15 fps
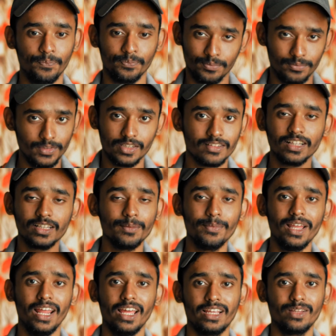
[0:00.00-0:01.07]
Just click the
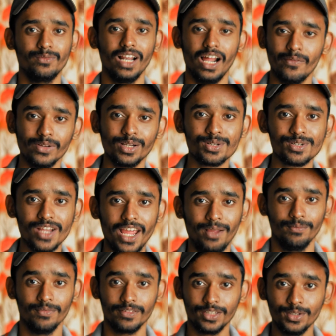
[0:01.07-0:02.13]
bell icon. We'll have a good time.
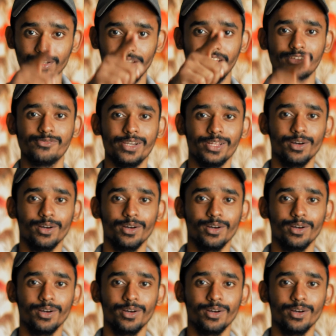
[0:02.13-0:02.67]
See you in the next video.